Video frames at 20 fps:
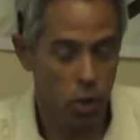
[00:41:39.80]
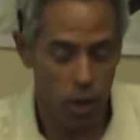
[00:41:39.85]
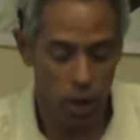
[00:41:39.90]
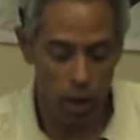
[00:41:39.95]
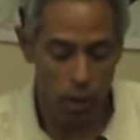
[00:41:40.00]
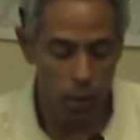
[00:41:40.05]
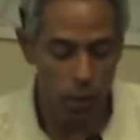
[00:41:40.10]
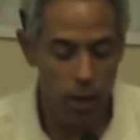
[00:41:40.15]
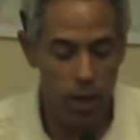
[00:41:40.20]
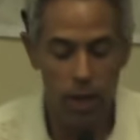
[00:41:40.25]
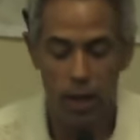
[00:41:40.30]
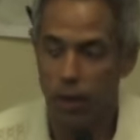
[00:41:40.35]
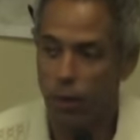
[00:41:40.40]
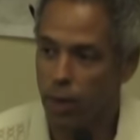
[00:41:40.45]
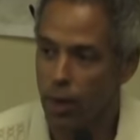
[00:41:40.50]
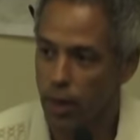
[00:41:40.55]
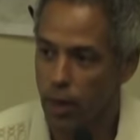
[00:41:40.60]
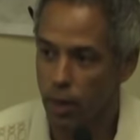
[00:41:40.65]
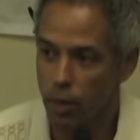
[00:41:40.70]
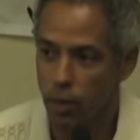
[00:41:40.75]
I really,
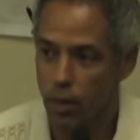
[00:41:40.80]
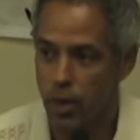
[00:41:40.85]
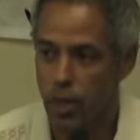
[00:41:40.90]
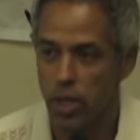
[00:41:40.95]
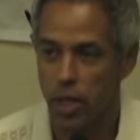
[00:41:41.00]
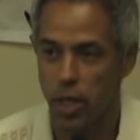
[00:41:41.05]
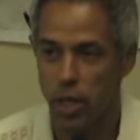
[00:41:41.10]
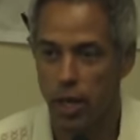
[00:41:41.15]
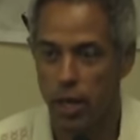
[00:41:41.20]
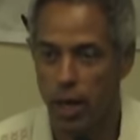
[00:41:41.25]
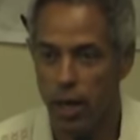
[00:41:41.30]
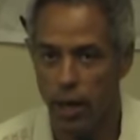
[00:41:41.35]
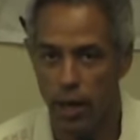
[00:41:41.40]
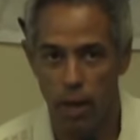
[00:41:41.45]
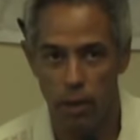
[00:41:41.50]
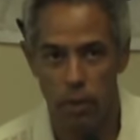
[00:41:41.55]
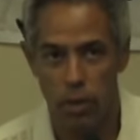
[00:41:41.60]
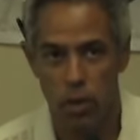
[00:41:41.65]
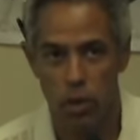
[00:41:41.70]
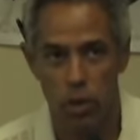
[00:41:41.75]
really appreciated that,
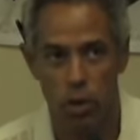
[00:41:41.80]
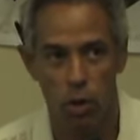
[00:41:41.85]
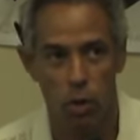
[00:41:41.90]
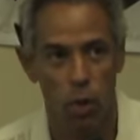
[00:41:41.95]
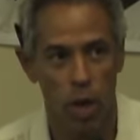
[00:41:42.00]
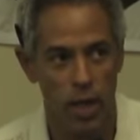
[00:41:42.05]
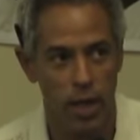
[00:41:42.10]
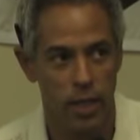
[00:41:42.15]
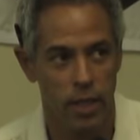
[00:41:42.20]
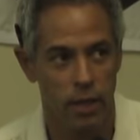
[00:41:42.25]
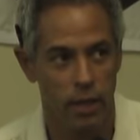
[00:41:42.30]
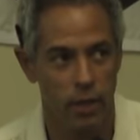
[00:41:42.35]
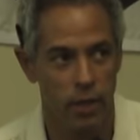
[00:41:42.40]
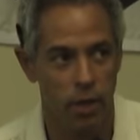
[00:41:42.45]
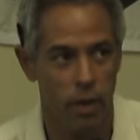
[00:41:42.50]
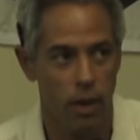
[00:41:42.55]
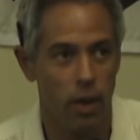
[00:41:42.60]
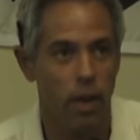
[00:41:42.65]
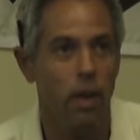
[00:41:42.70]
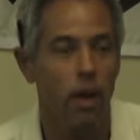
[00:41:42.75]
and I'm sure the rest of
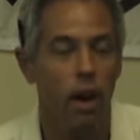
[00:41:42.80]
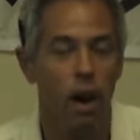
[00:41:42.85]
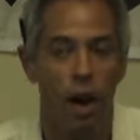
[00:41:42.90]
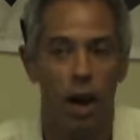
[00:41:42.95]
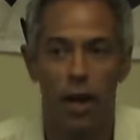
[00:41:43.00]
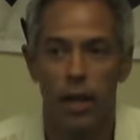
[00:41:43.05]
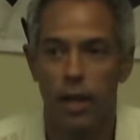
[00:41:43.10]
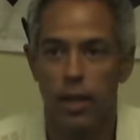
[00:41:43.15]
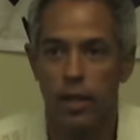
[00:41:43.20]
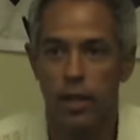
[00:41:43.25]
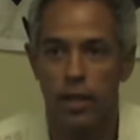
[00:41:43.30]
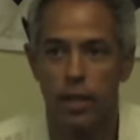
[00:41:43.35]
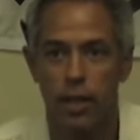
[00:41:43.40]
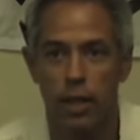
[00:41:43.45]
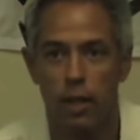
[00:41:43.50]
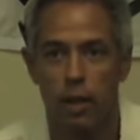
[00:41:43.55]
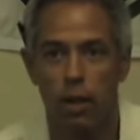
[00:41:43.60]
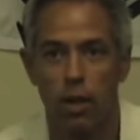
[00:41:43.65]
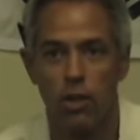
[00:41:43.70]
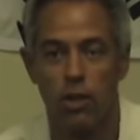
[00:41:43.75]
the audience
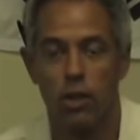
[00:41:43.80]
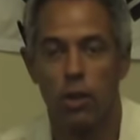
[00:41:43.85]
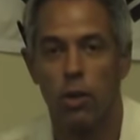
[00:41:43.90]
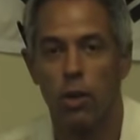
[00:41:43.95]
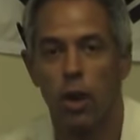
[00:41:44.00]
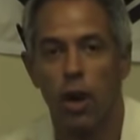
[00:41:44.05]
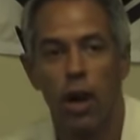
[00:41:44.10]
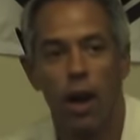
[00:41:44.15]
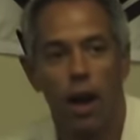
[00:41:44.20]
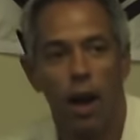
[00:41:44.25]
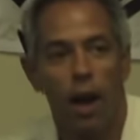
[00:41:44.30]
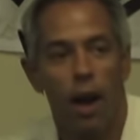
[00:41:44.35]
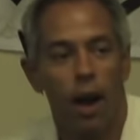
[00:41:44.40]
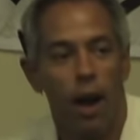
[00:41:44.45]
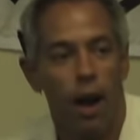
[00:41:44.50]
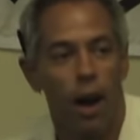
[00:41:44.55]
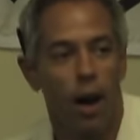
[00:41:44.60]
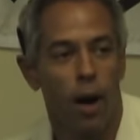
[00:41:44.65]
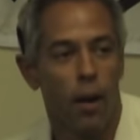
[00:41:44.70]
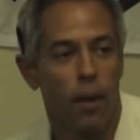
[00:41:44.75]
did also.
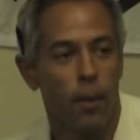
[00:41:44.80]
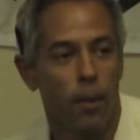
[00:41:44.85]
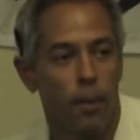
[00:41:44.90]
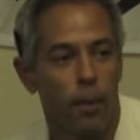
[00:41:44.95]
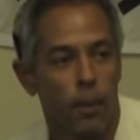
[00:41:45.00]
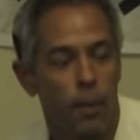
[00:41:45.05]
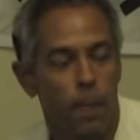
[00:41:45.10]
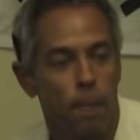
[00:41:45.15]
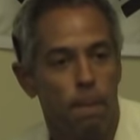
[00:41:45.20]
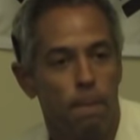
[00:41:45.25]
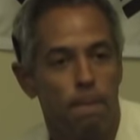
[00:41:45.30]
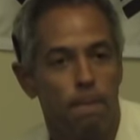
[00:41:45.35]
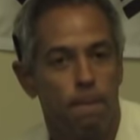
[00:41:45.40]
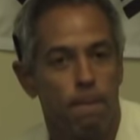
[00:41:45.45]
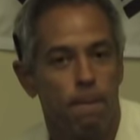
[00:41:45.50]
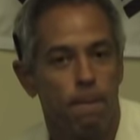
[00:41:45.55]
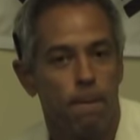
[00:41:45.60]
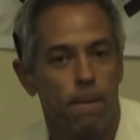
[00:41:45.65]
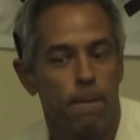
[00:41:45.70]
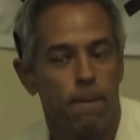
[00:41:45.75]
Um,
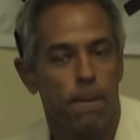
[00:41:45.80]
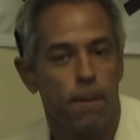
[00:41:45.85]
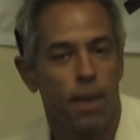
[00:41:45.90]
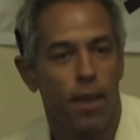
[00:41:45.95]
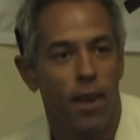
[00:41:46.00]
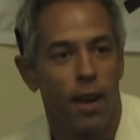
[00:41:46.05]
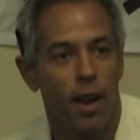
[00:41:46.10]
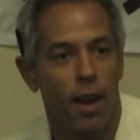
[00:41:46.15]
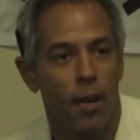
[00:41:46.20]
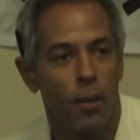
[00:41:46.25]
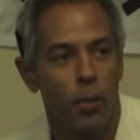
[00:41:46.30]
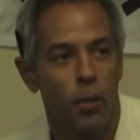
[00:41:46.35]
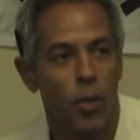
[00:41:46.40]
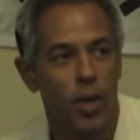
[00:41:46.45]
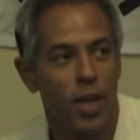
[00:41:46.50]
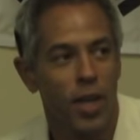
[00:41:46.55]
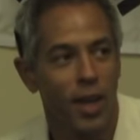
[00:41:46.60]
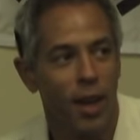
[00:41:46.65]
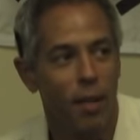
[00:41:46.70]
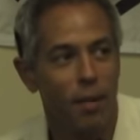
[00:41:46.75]
I'm
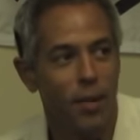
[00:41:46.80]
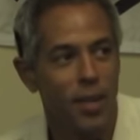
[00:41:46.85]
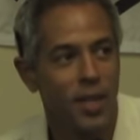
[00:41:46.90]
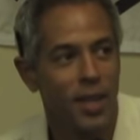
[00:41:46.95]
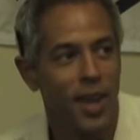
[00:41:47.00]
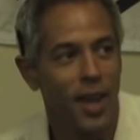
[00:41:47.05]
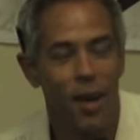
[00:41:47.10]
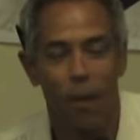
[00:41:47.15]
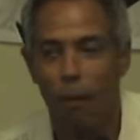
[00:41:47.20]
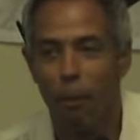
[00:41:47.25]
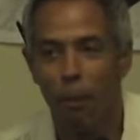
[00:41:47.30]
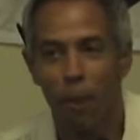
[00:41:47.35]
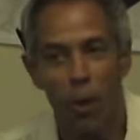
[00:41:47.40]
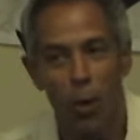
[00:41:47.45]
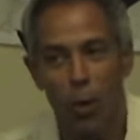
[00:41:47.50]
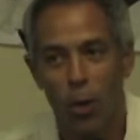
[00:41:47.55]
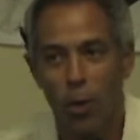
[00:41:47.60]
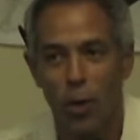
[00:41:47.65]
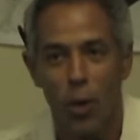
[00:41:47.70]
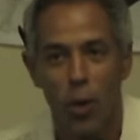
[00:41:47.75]
really, I'm just kind of
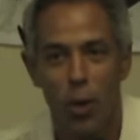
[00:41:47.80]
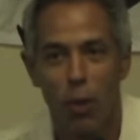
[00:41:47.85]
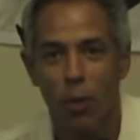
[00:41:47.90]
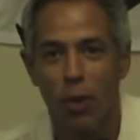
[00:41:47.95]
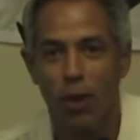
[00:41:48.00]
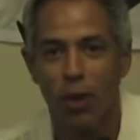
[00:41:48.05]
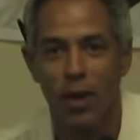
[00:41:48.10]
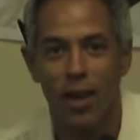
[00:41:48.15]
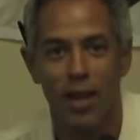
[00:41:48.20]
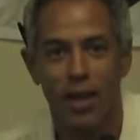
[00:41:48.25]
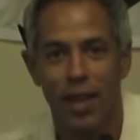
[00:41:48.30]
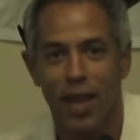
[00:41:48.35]
bowled over.